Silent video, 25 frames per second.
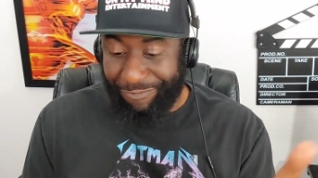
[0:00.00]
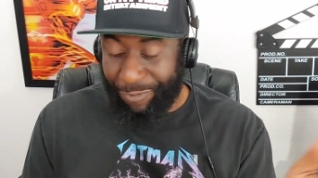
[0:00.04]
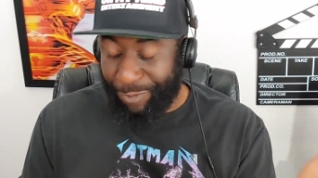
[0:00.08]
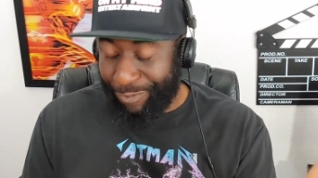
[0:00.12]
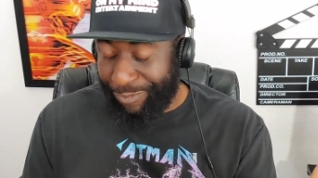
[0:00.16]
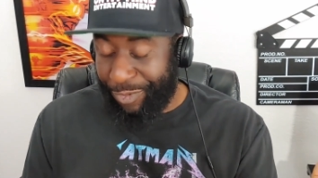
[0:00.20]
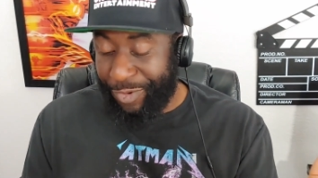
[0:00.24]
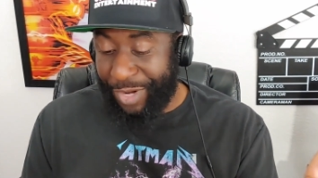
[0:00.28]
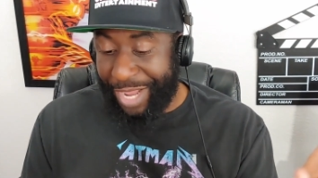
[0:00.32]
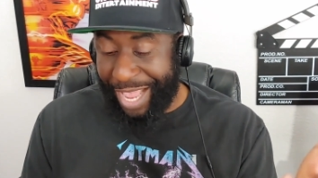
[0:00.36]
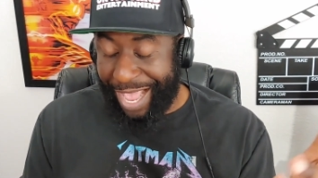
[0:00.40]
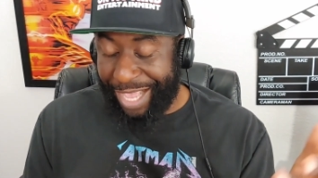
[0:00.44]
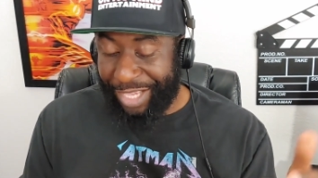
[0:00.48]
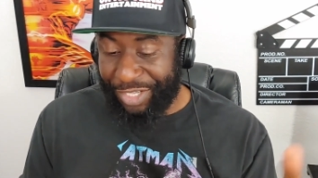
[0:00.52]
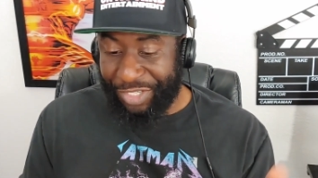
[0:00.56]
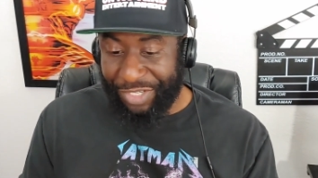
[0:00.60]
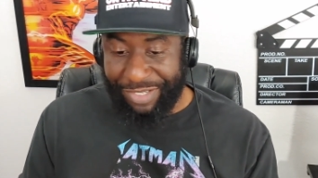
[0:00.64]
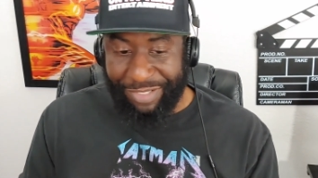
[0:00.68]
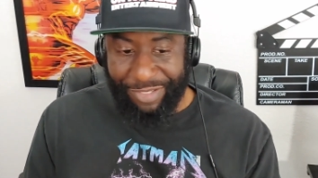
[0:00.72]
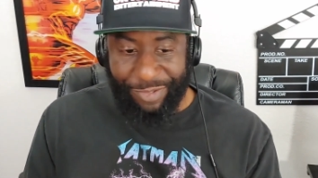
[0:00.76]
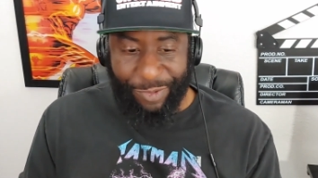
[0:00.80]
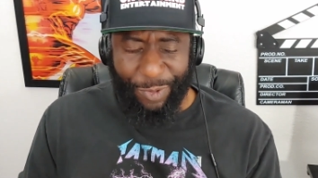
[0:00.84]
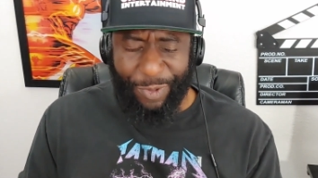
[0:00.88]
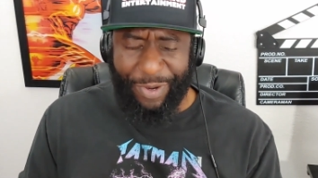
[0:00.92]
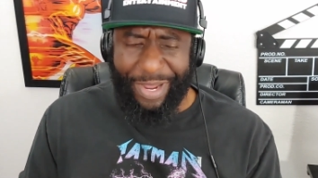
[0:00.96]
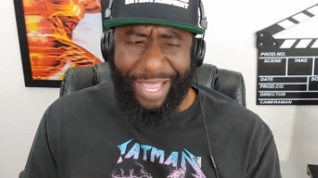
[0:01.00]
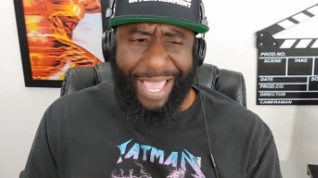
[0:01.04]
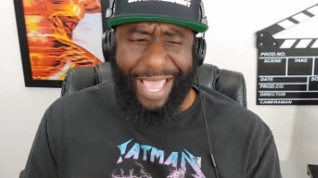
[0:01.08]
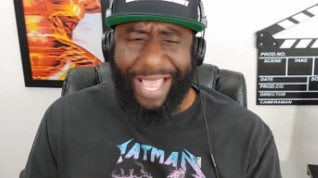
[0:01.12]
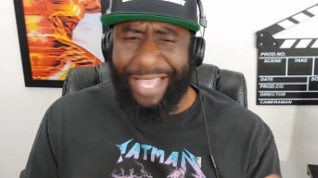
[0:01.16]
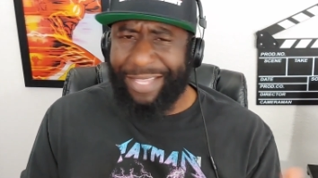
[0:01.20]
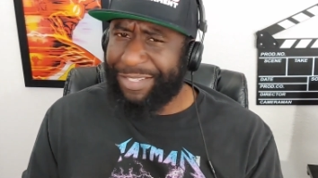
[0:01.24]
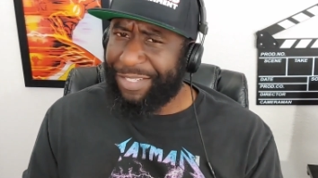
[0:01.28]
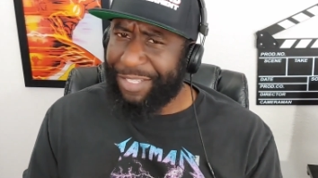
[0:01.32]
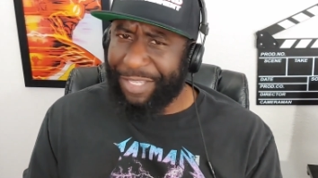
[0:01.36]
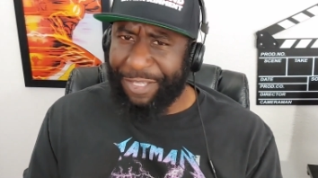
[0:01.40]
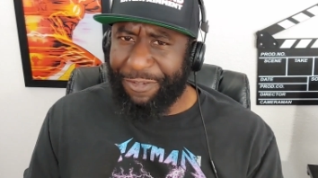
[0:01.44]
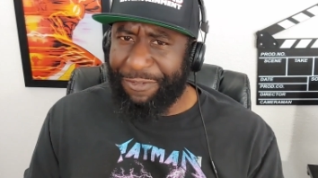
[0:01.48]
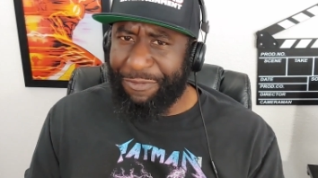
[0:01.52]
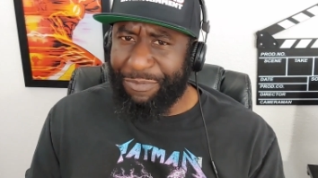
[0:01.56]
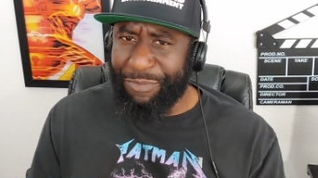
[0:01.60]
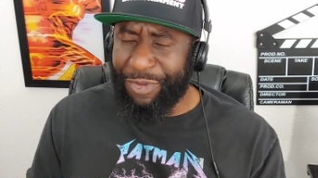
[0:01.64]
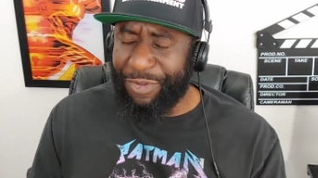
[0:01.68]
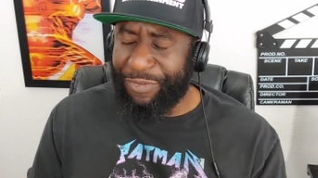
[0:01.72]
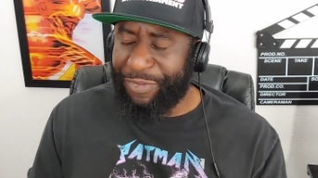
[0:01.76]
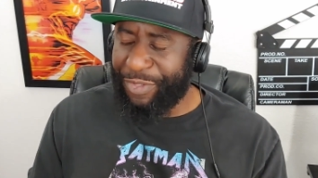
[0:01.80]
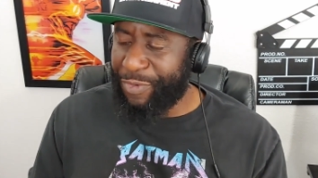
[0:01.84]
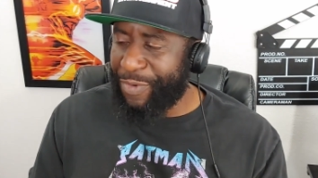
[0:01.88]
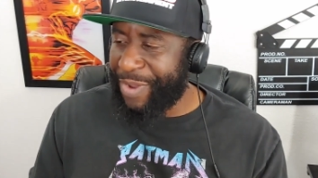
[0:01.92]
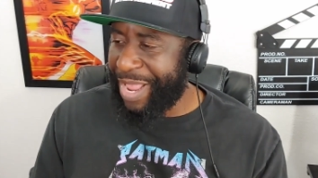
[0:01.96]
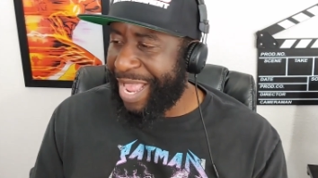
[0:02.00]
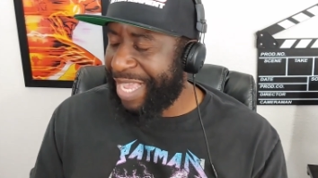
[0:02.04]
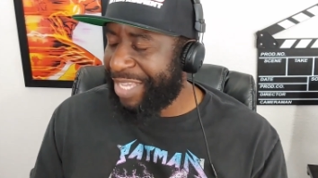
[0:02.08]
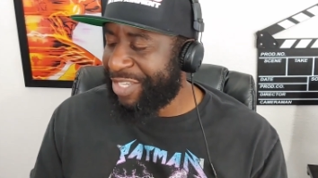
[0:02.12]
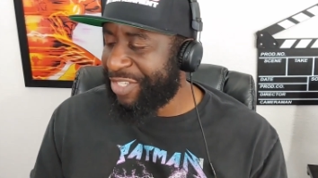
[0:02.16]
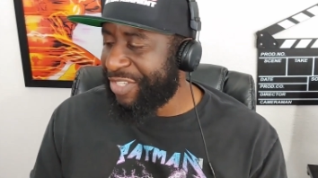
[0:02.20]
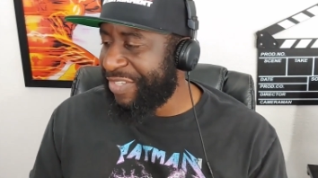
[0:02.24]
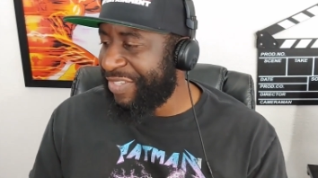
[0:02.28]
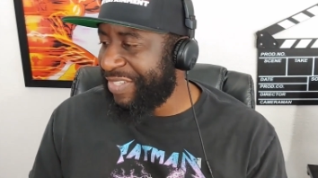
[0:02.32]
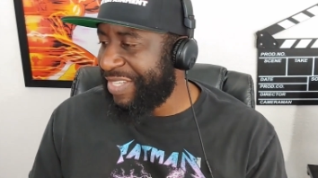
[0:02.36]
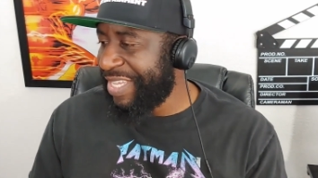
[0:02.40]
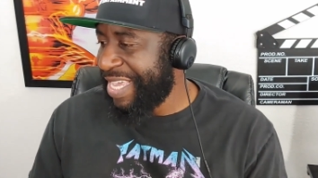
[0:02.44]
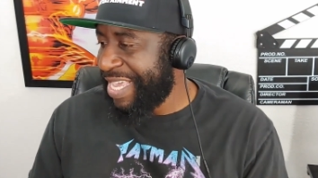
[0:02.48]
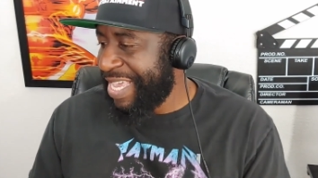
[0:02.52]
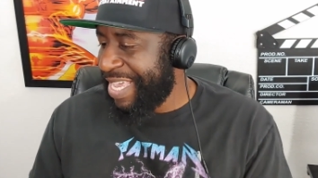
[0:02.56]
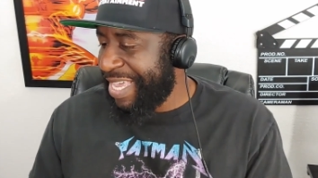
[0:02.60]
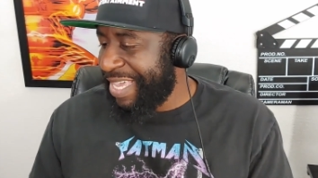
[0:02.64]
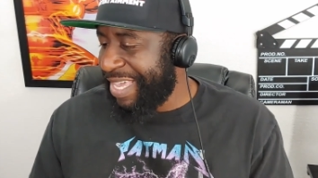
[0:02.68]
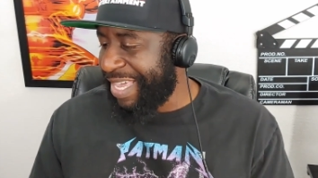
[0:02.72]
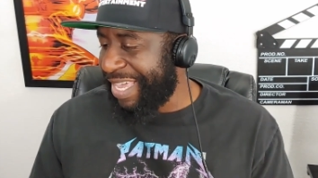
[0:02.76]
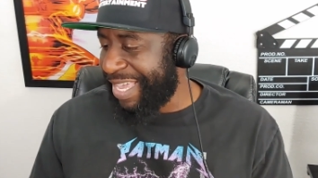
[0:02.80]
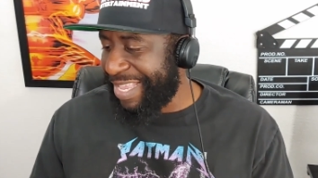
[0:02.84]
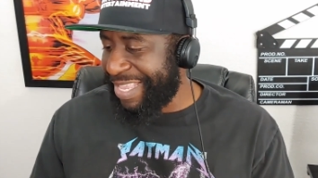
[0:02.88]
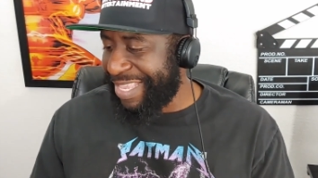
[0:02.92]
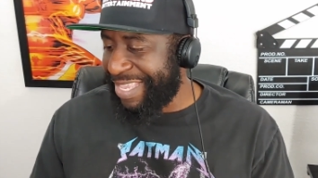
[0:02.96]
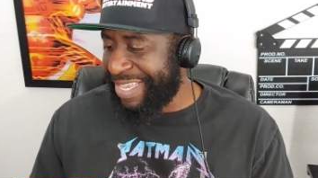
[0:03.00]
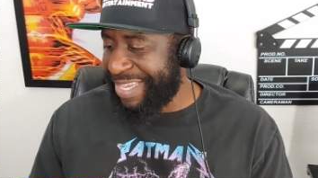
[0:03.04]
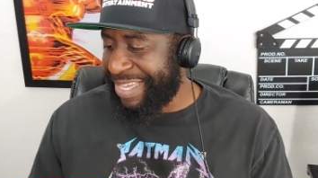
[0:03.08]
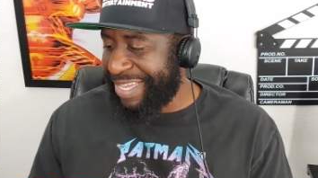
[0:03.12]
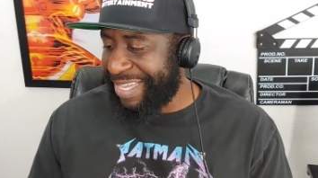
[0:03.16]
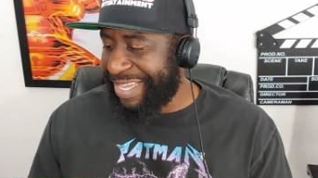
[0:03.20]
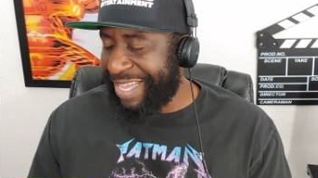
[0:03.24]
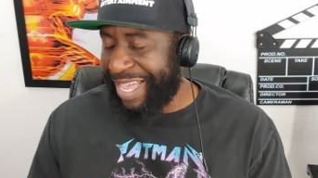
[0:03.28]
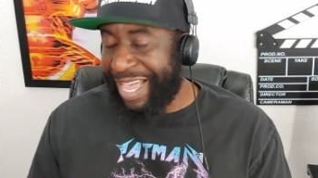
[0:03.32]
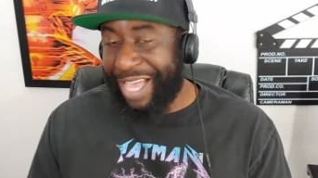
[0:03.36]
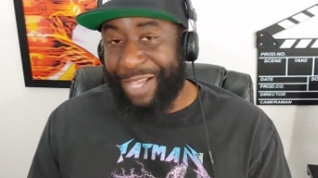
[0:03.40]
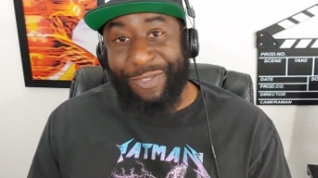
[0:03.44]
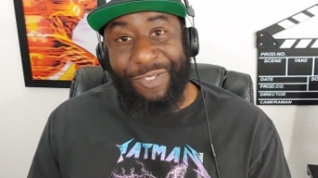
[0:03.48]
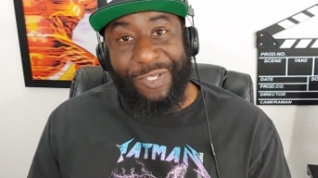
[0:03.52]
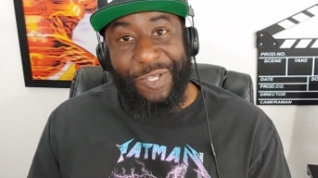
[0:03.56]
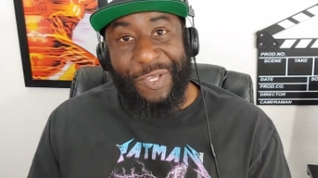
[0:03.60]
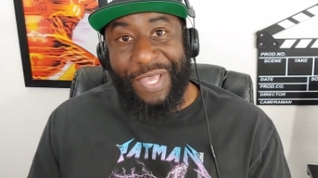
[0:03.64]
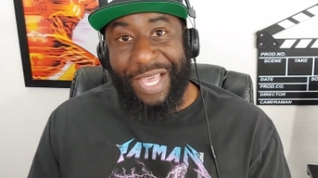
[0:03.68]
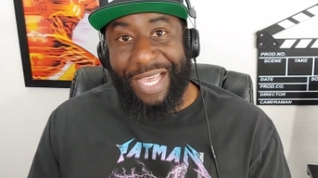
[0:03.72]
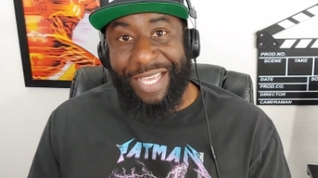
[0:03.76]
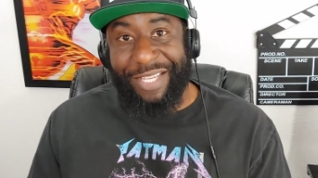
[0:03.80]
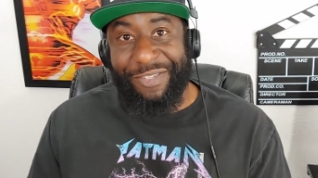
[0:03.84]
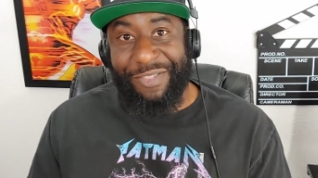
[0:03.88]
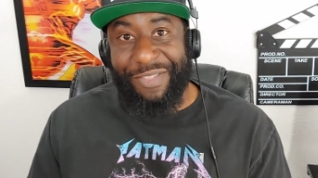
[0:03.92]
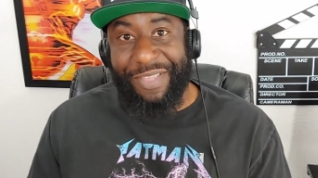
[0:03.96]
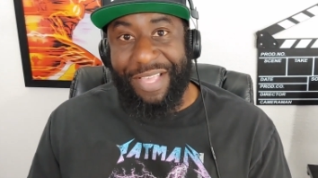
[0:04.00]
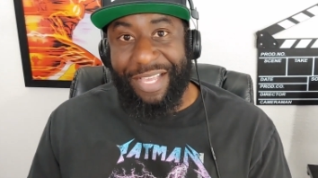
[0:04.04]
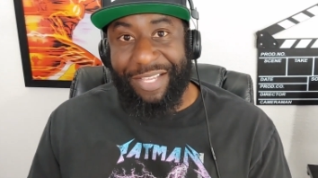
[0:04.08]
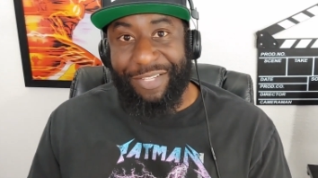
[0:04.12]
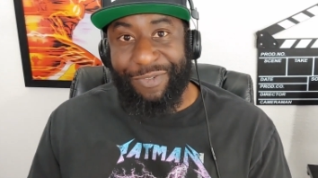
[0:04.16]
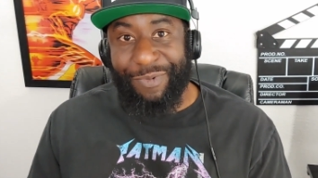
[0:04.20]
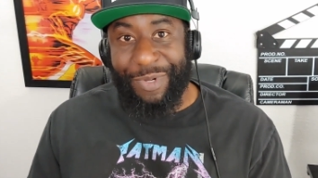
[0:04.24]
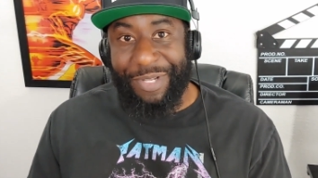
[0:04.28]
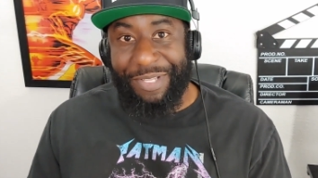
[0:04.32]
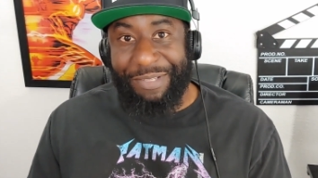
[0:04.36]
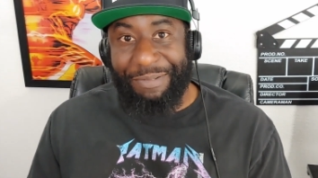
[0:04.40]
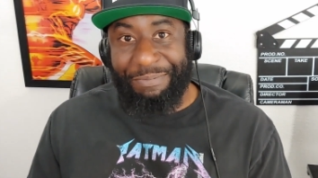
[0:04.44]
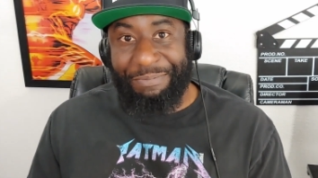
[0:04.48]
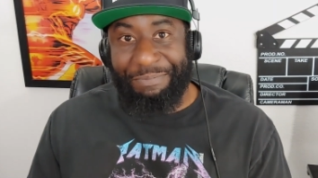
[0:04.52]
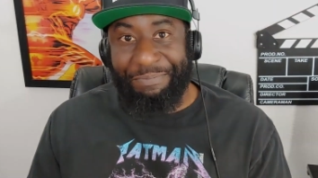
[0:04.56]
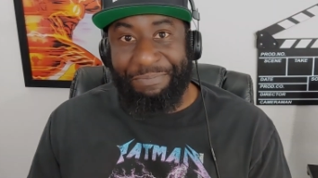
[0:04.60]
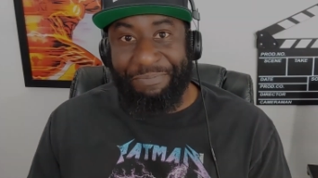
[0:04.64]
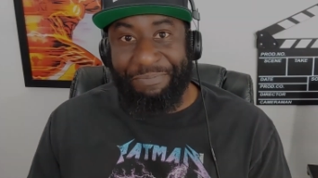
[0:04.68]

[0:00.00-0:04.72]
reactions or A S D F movie reactions. And uh, I'll see you guys in the next one.